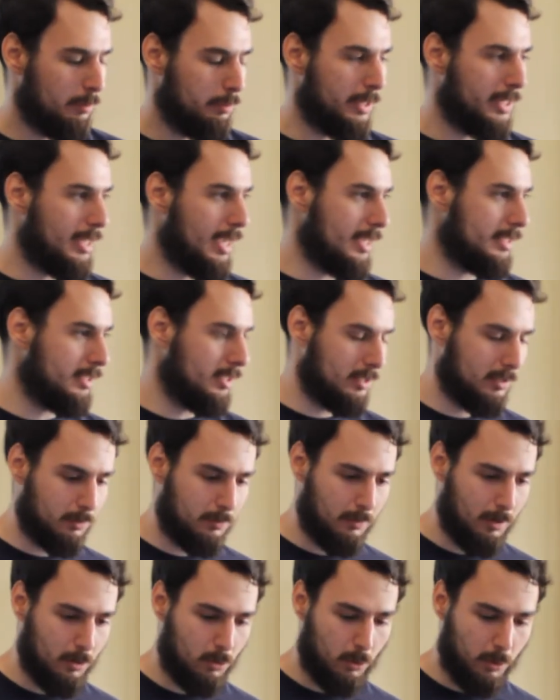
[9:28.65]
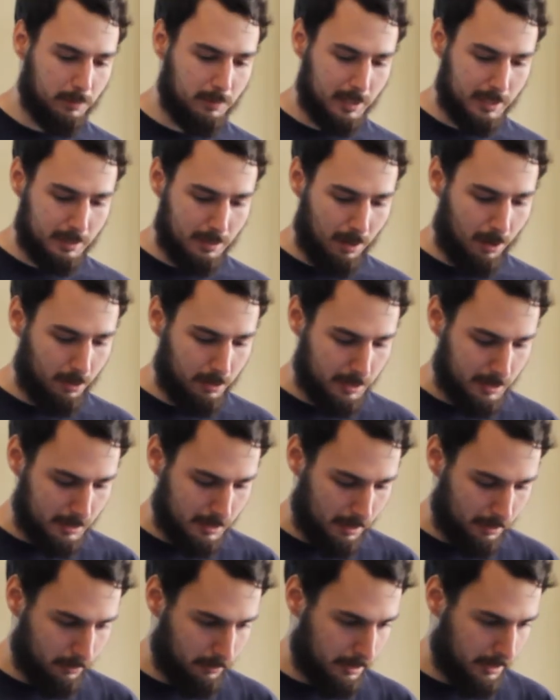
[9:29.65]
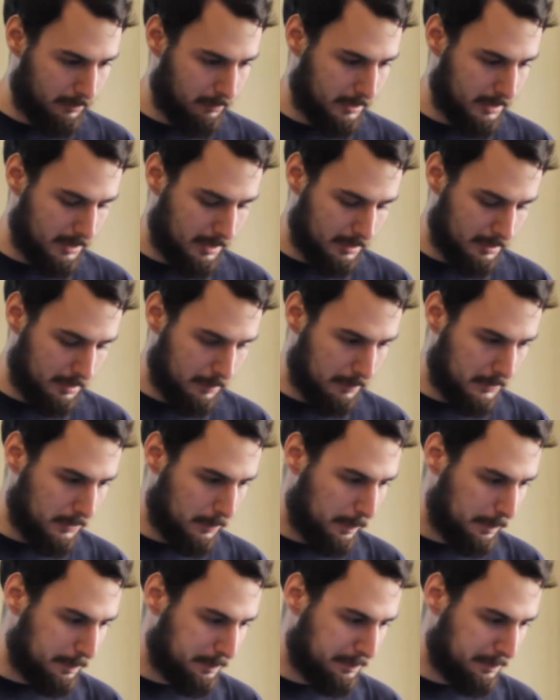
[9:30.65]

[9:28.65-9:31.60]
because it's equivalent to all these other different systems.